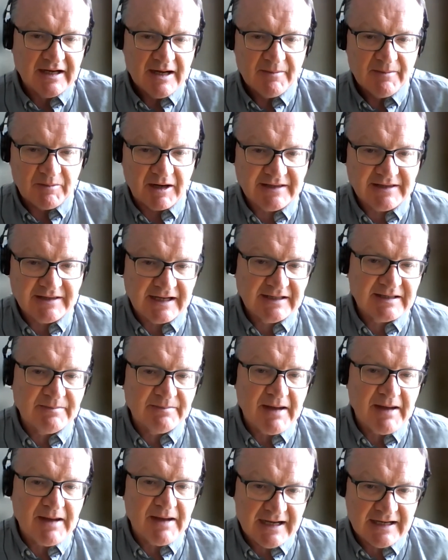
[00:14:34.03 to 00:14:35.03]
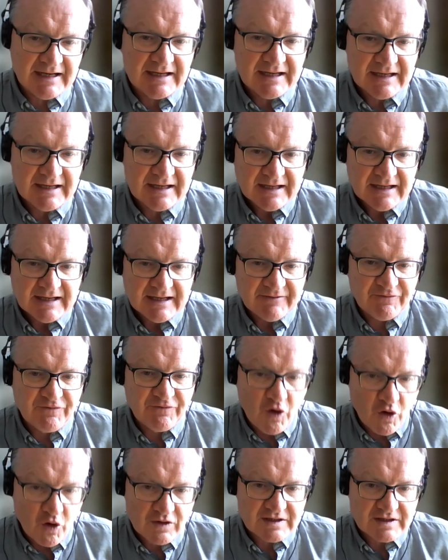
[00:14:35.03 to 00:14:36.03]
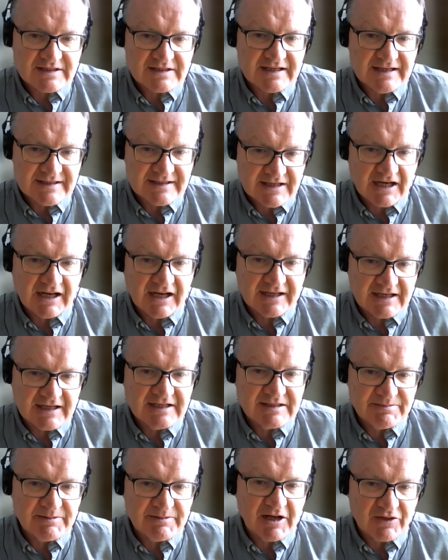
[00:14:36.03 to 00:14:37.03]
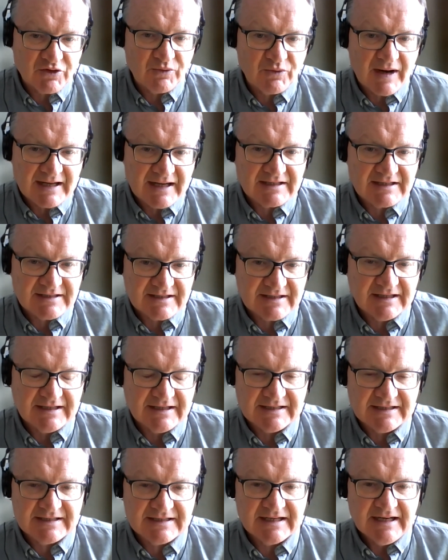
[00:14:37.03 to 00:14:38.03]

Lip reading: but I think the main focus is likely to be on the rental side.